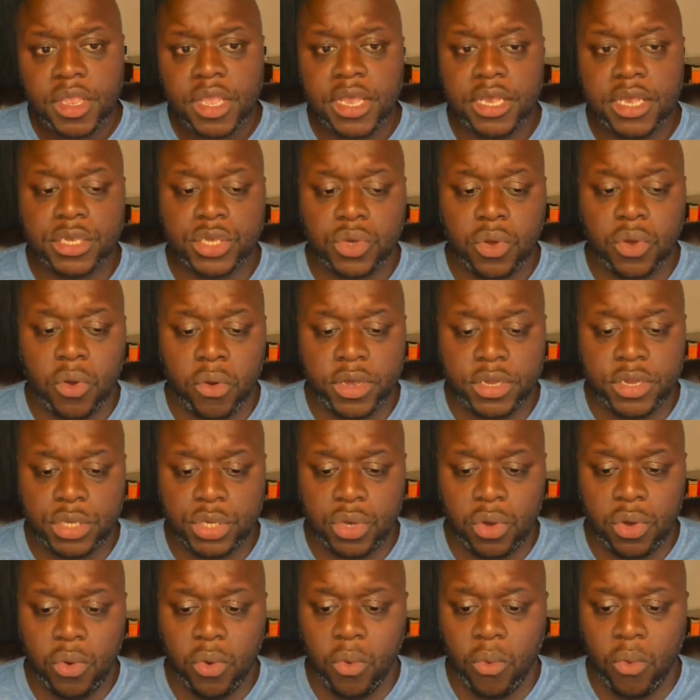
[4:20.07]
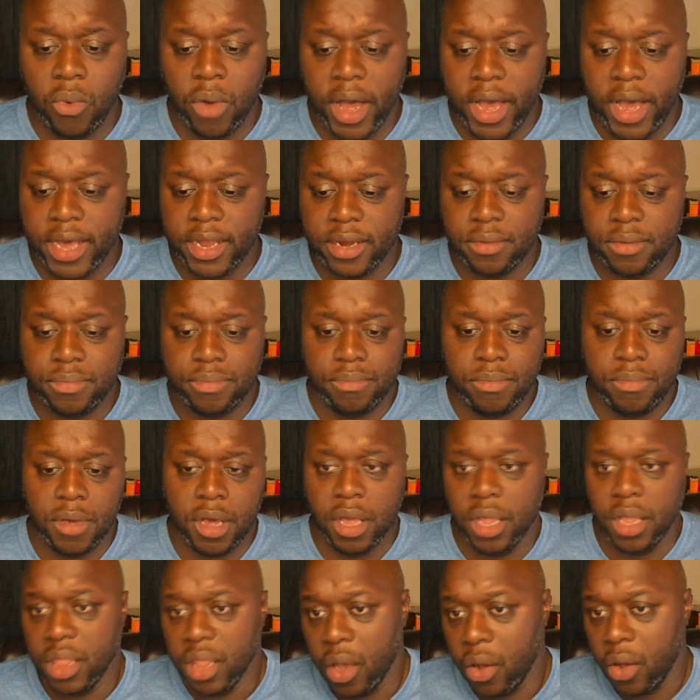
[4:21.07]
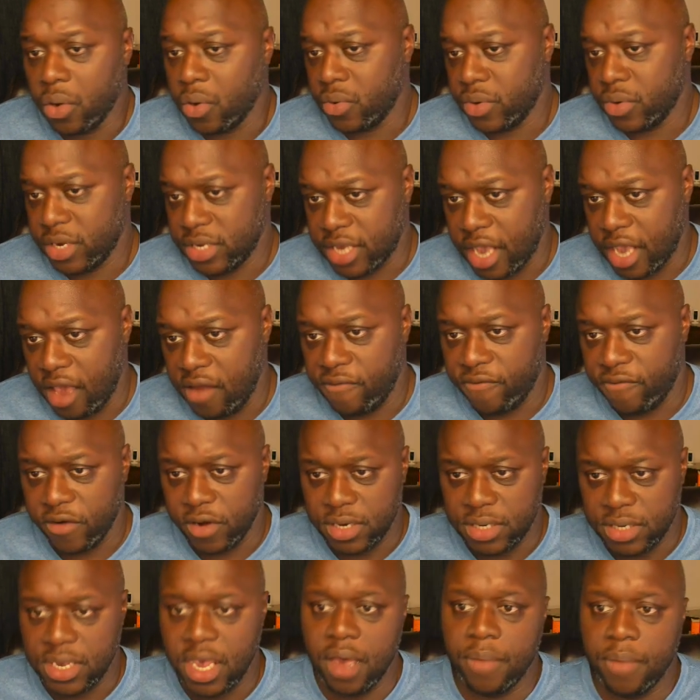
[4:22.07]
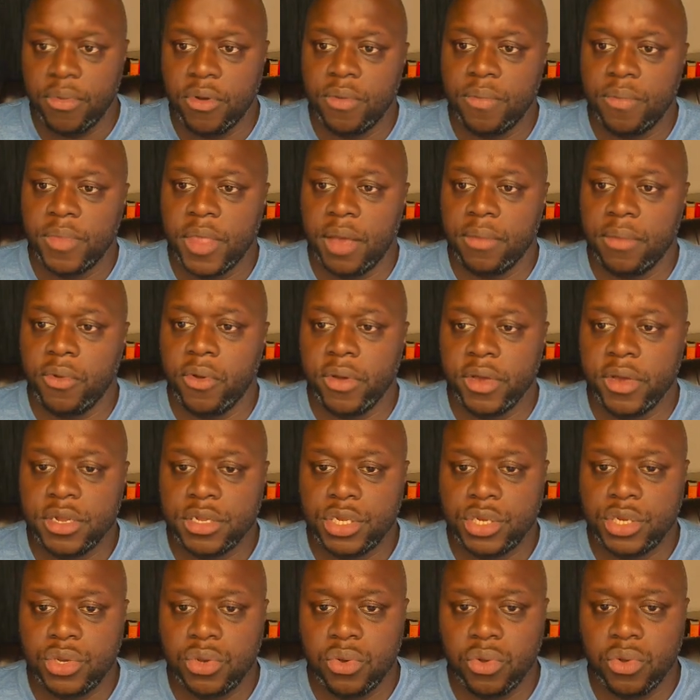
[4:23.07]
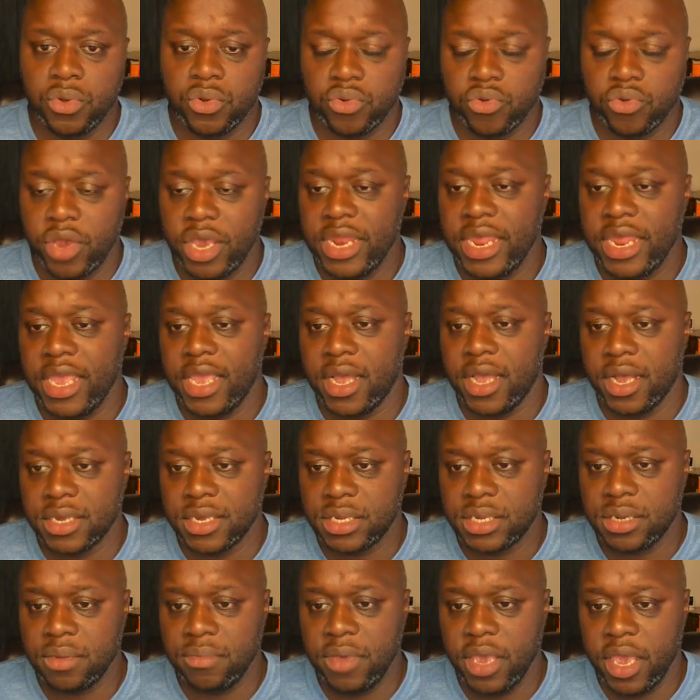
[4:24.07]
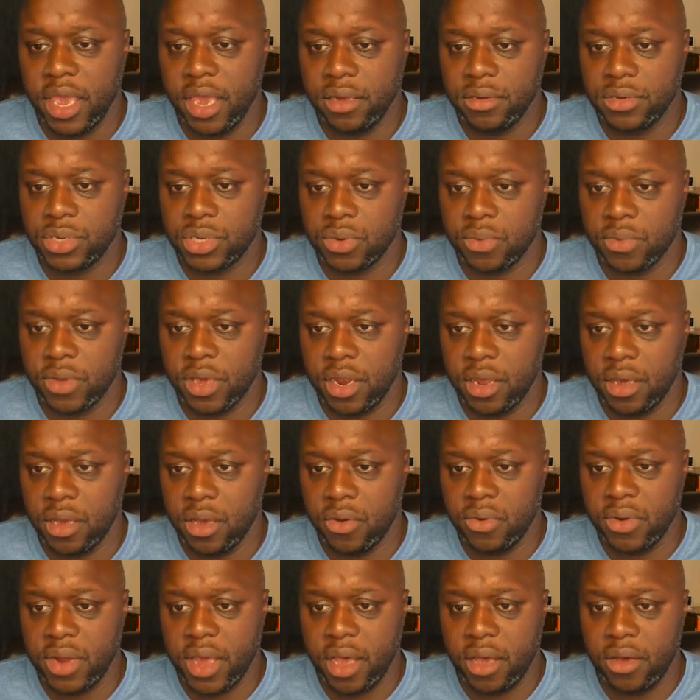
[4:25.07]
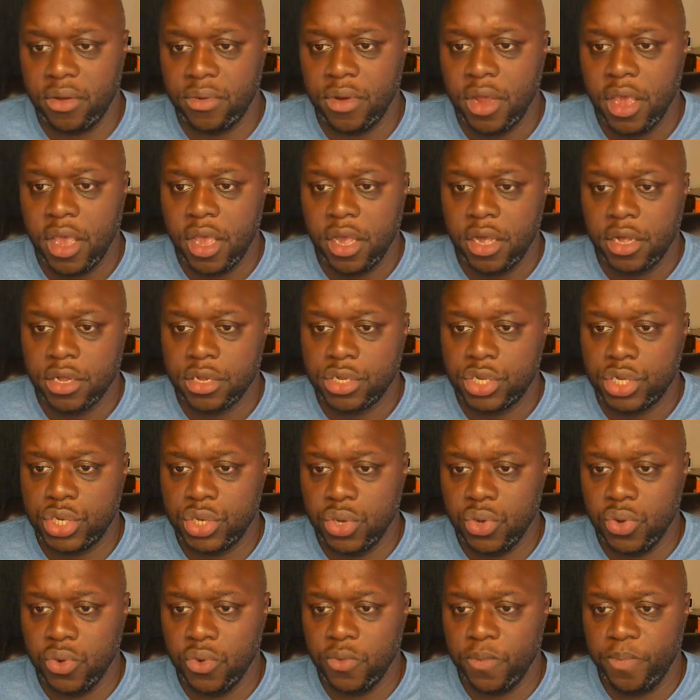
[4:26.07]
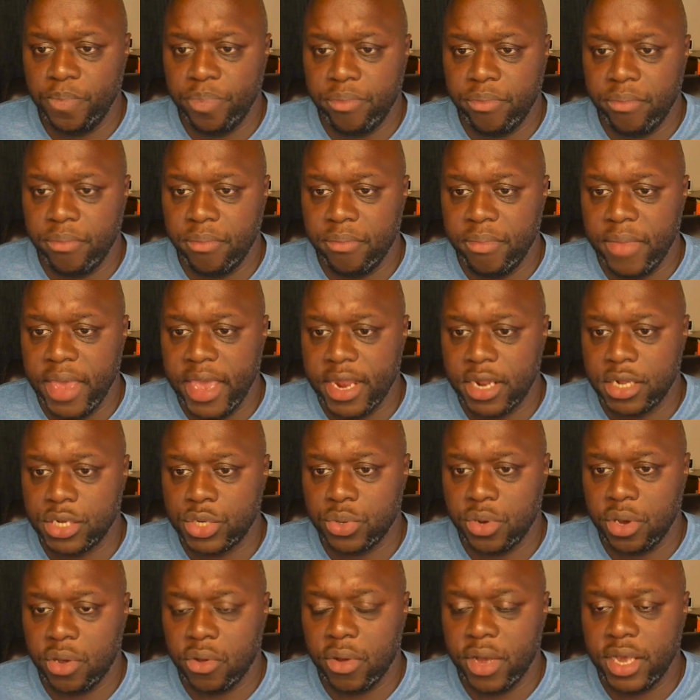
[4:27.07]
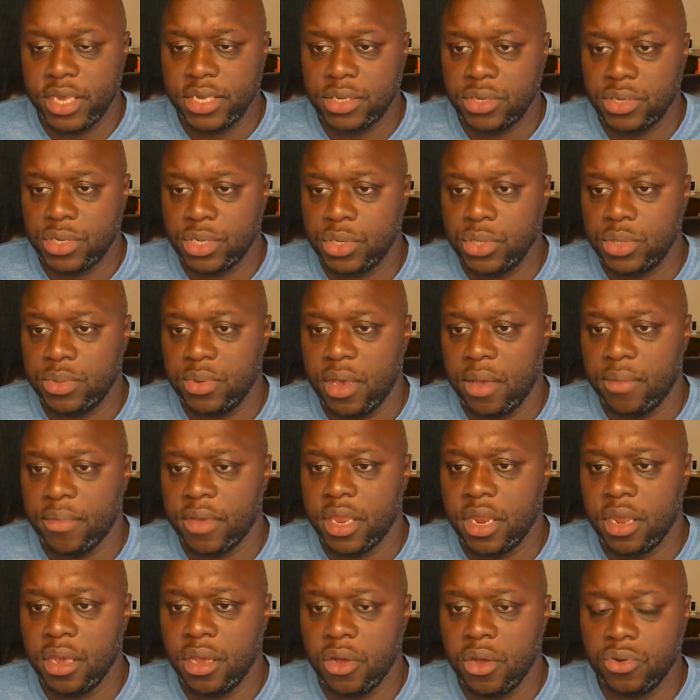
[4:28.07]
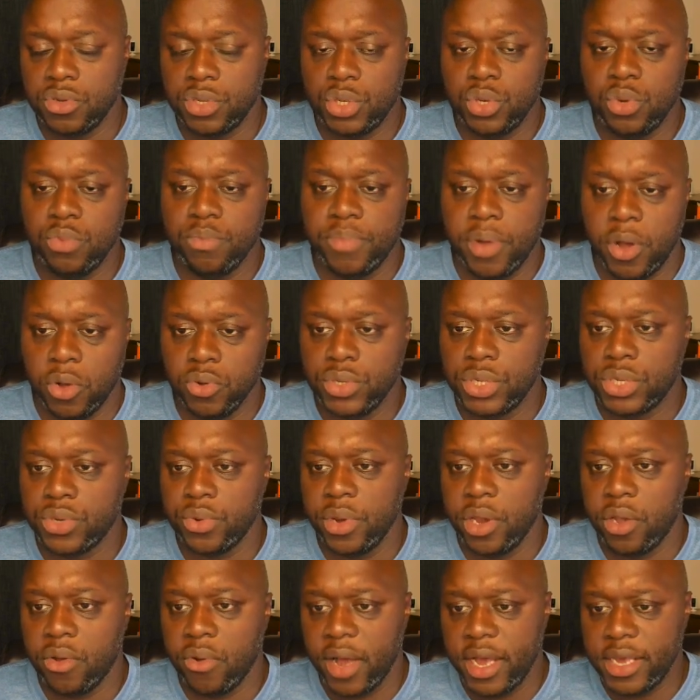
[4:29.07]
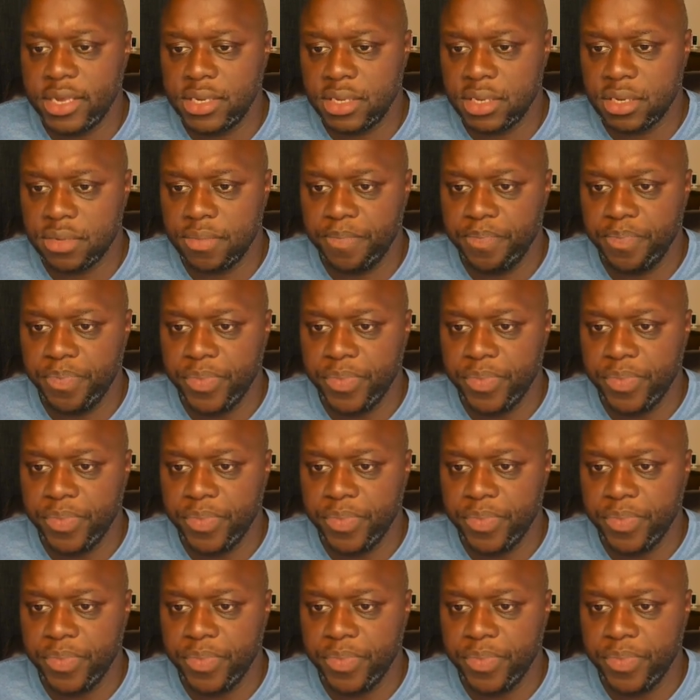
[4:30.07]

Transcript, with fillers: is going to want a logo design, for example. I'm going to create a custom gig. So I'm going to go down to manage request. Excuse me. I'm going to go to post a request.